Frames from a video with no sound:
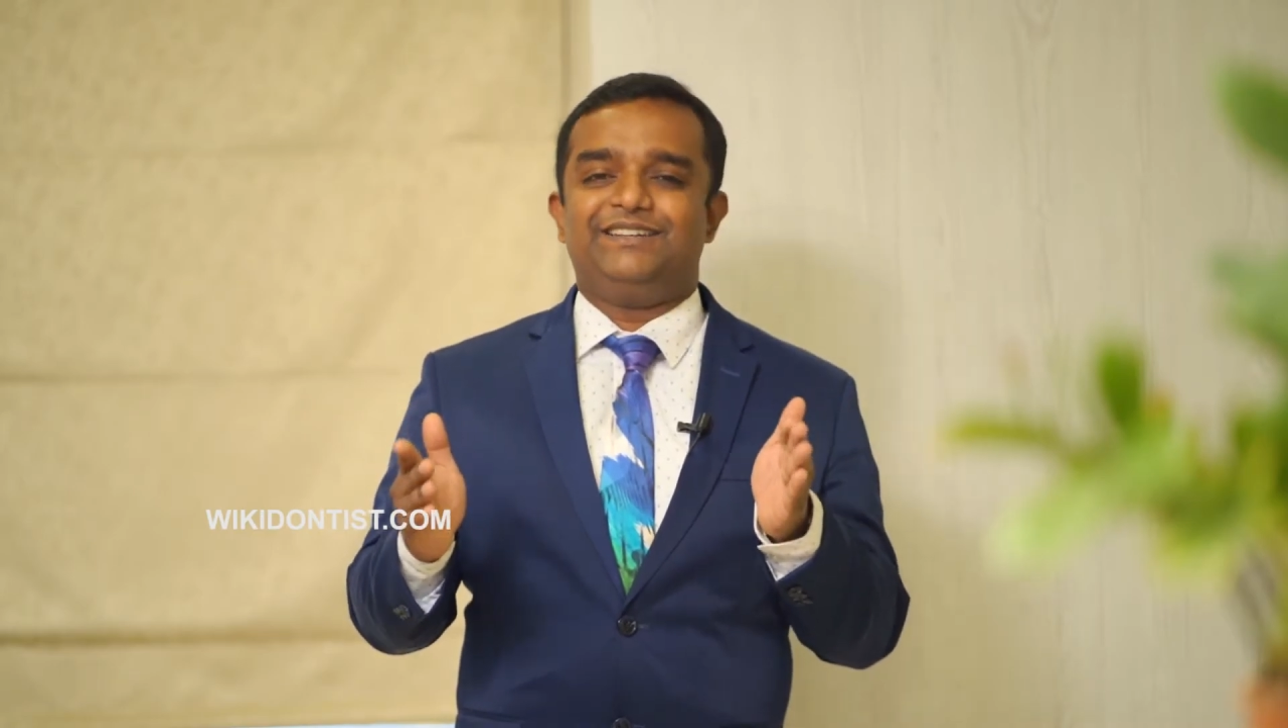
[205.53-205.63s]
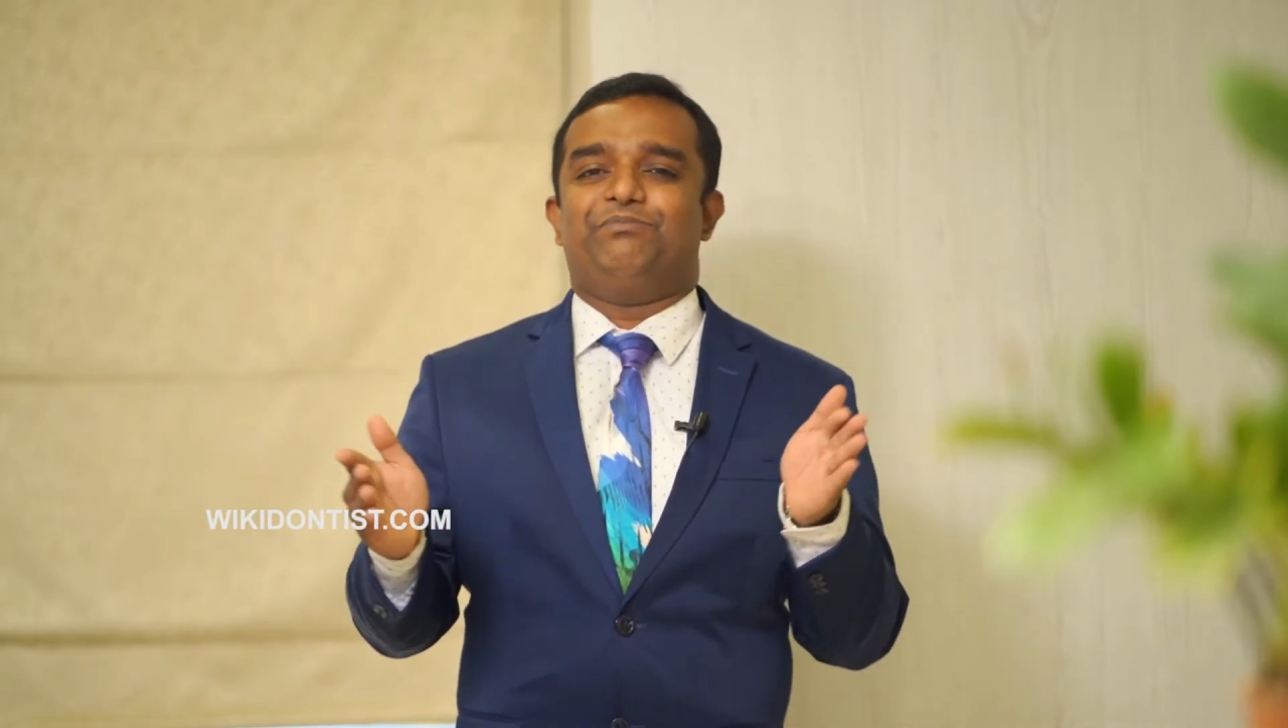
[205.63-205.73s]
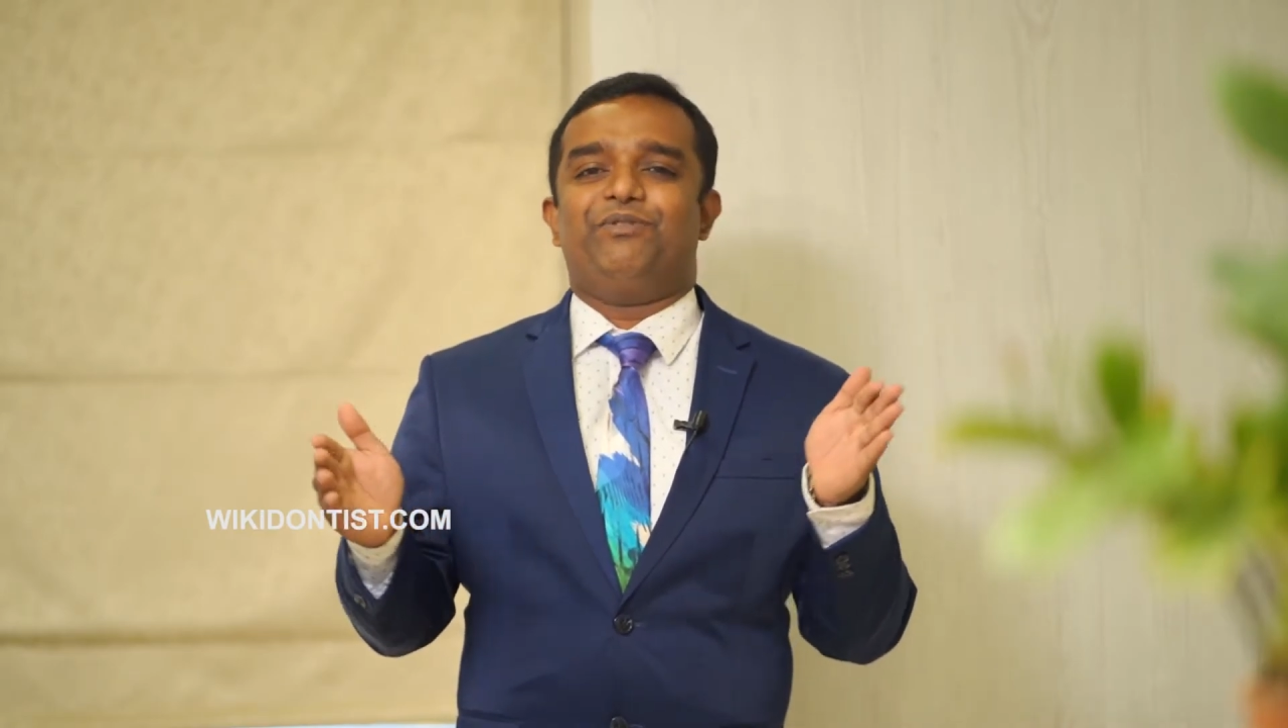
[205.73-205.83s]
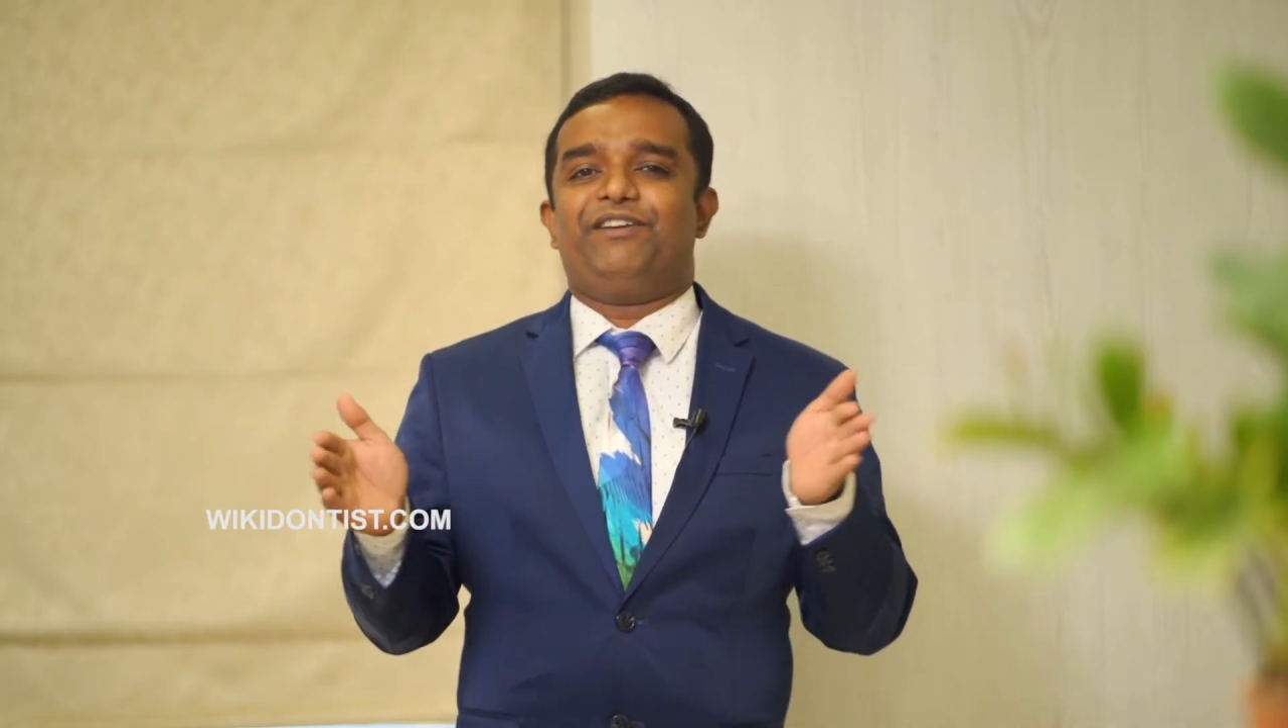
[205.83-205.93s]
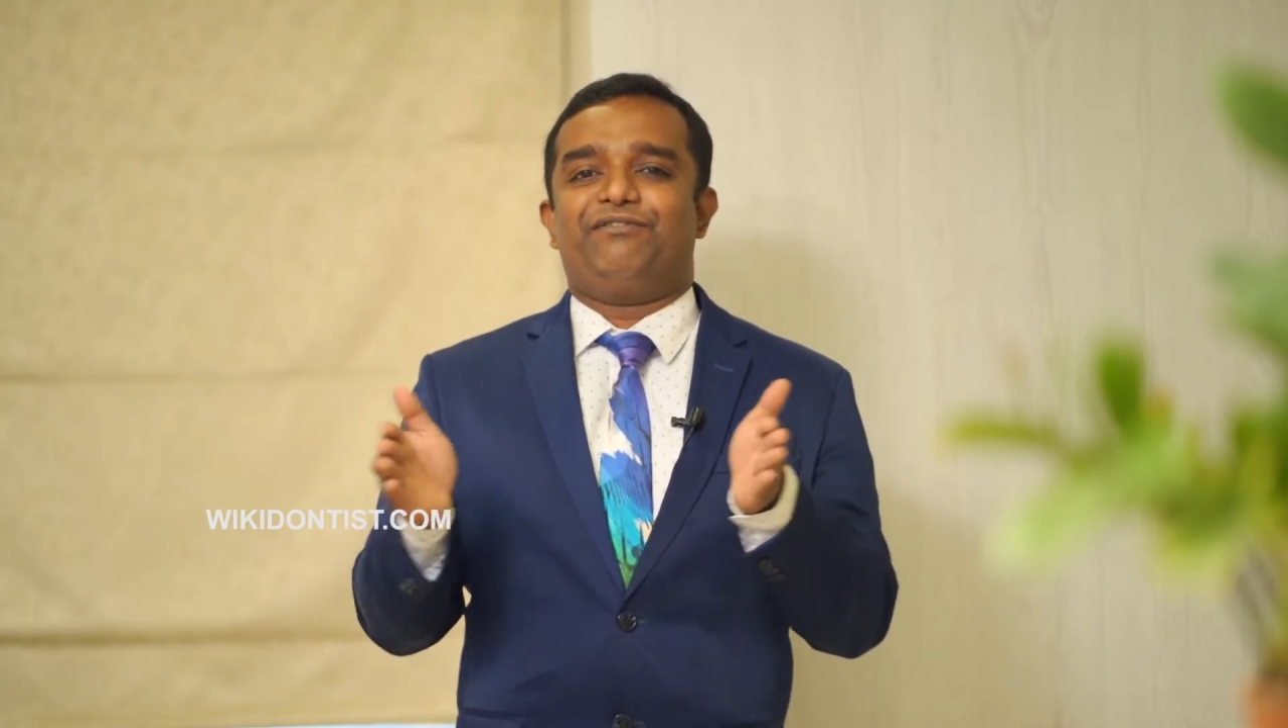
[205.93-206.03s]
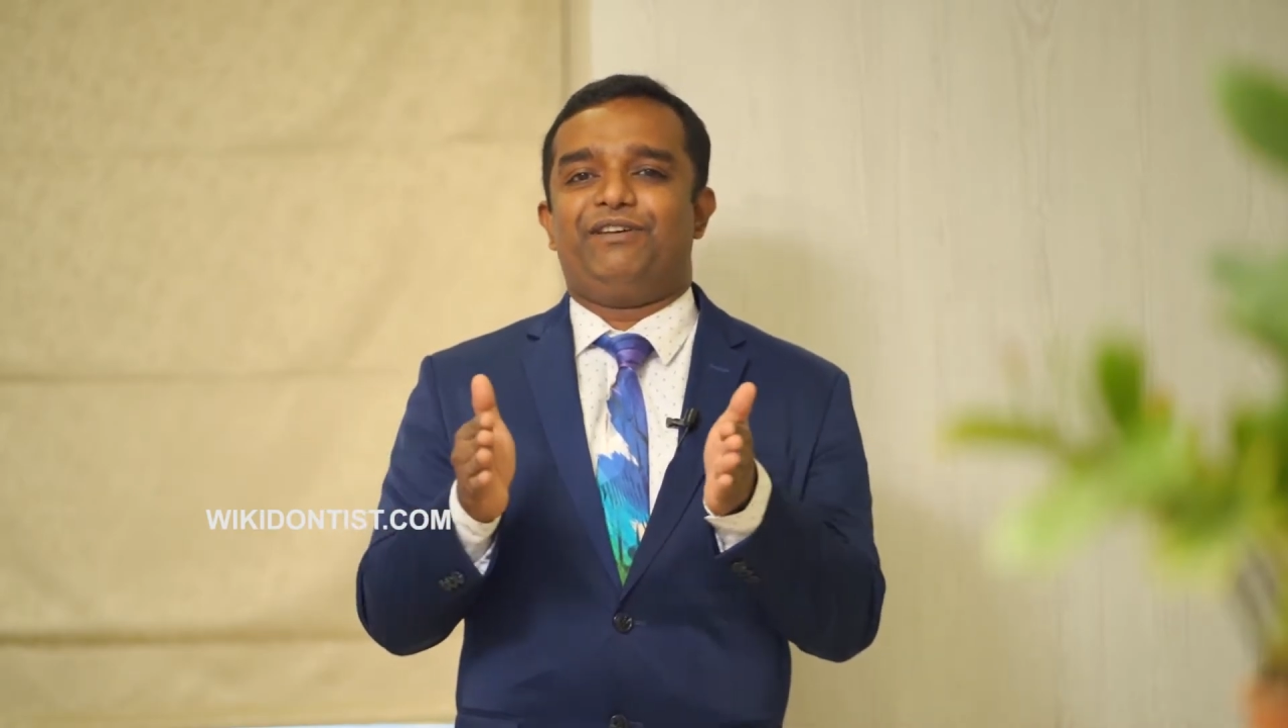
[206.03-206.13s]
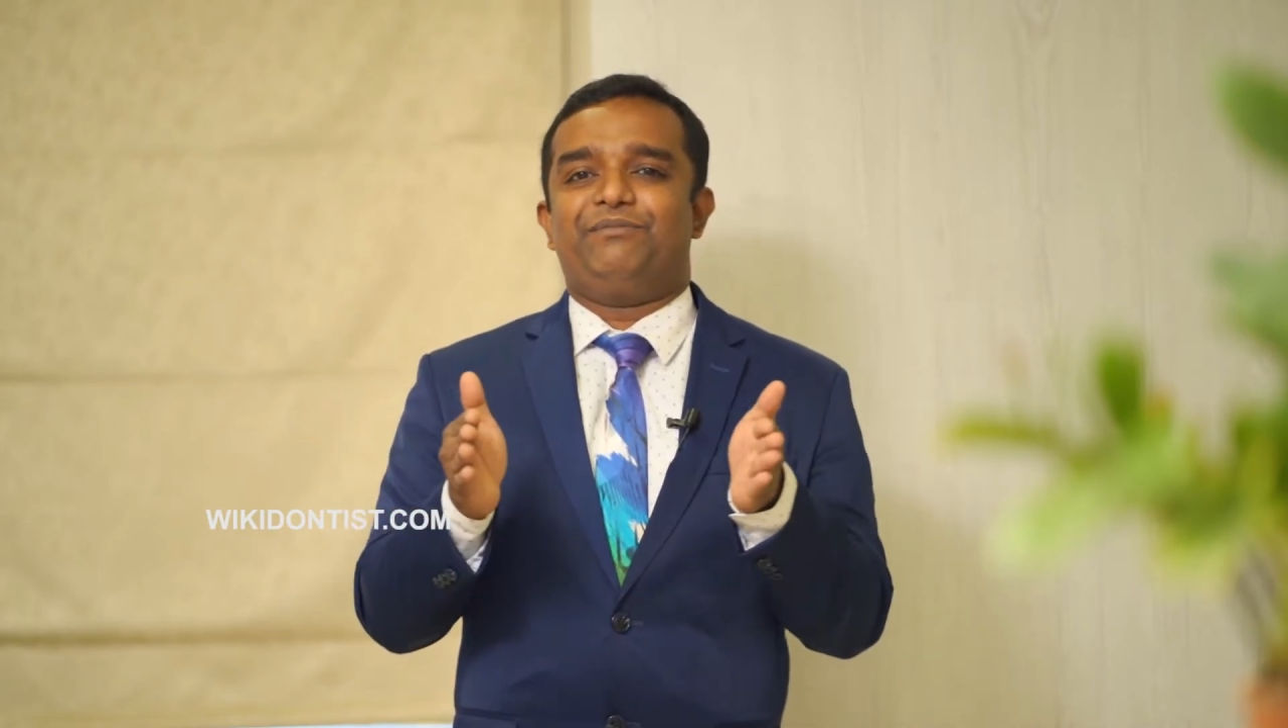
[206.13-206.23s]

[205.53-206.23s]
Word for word: 0.5